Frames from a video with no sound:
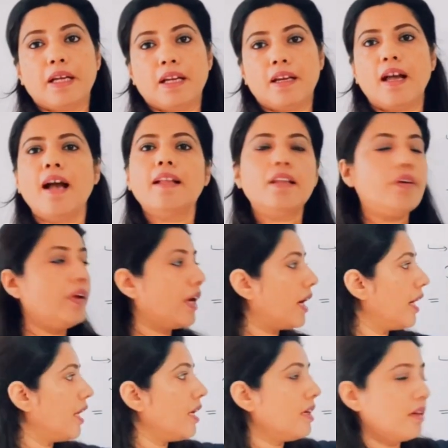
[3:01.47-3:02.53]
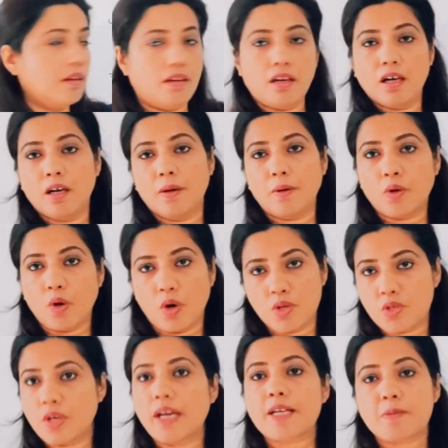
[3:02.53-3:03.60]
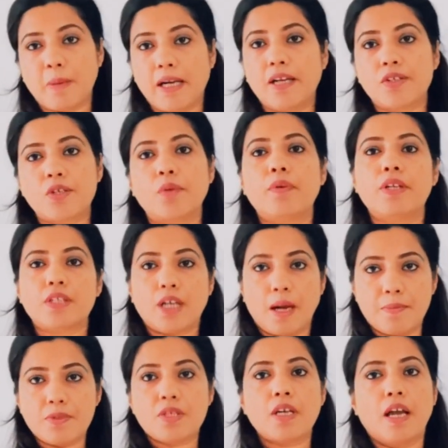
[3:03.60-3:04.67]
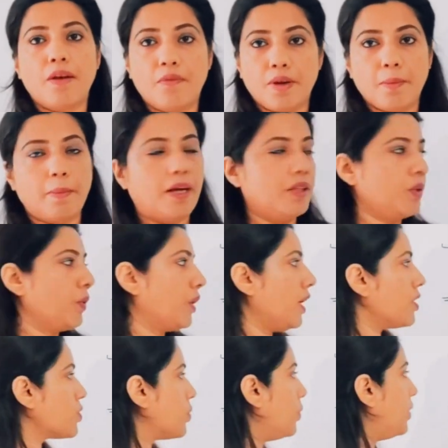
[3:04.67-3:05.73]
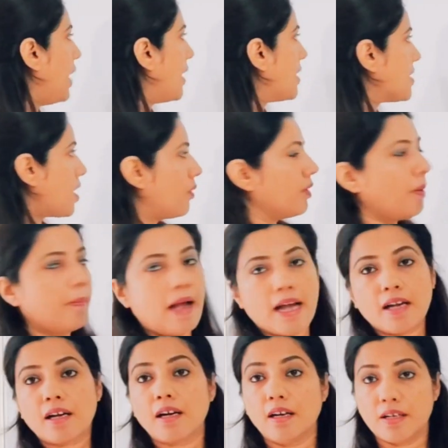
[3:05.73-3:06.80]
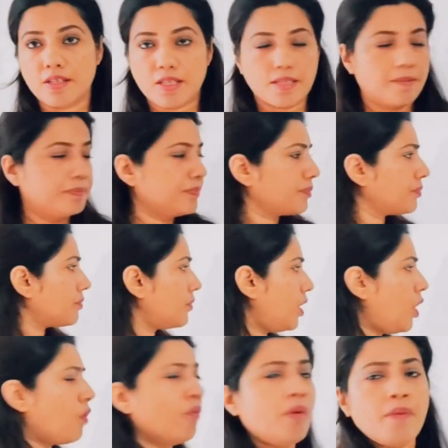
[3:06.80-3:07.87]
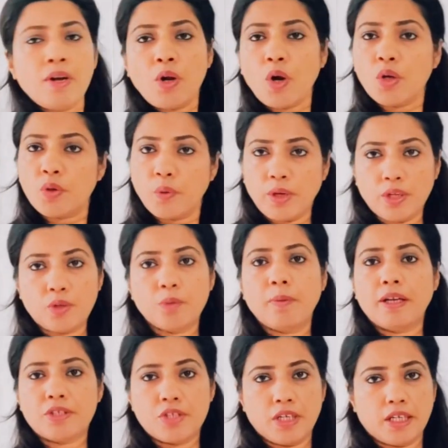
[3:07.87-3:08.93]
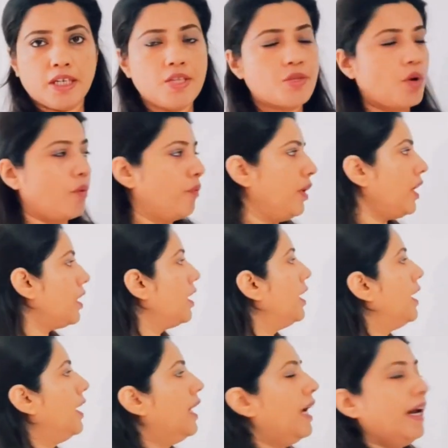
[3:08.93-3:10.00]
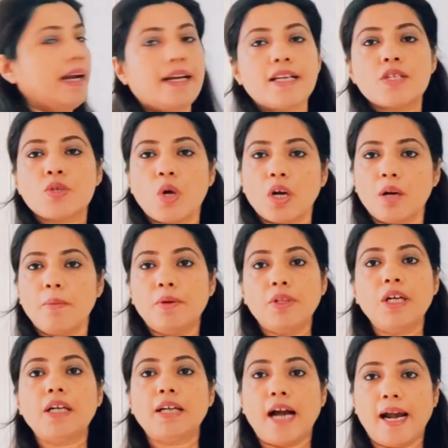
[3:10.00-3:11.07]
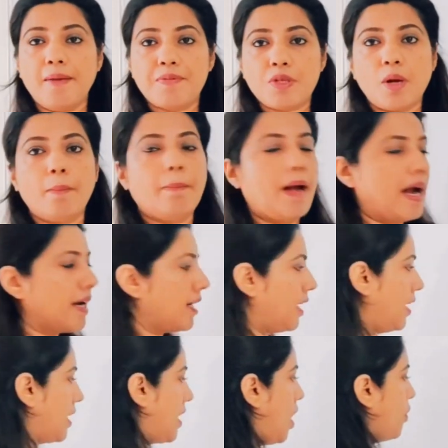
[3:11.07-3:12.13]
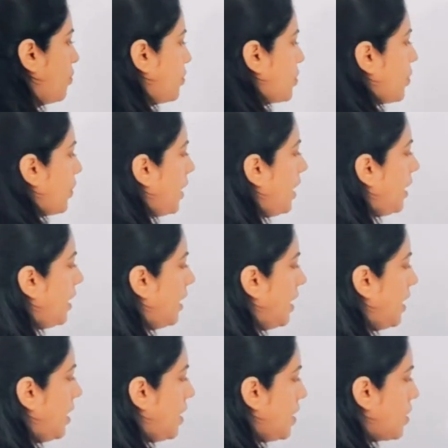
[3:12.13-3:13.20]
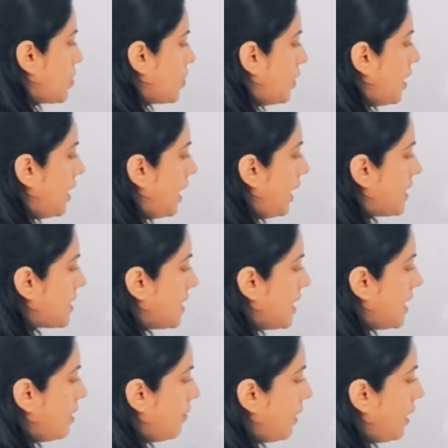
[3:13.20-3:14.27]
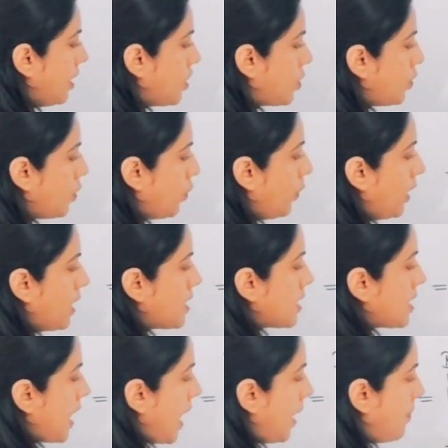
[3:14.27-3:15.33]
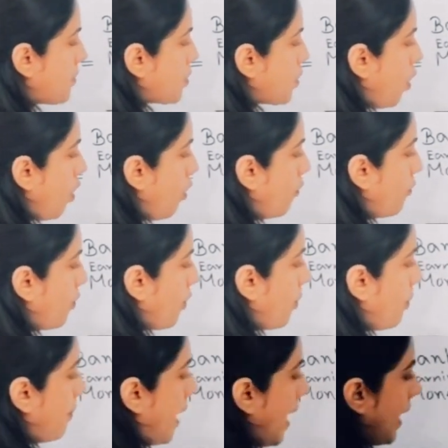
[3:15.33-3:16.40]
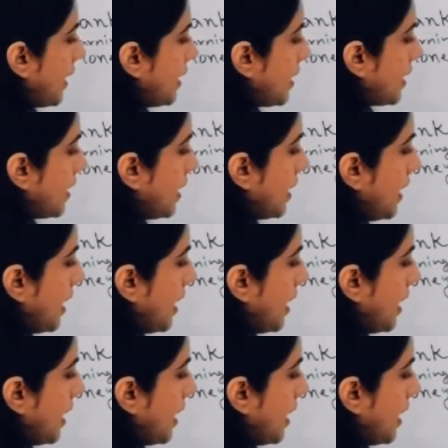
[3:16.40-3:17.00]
bill and the recurring cost expenditure which comes every month. Okay, so that is how the bank earns. We will not go into much details of it. Let us talk about the types of bank account. Okay, so the next thing we need to know is types of bank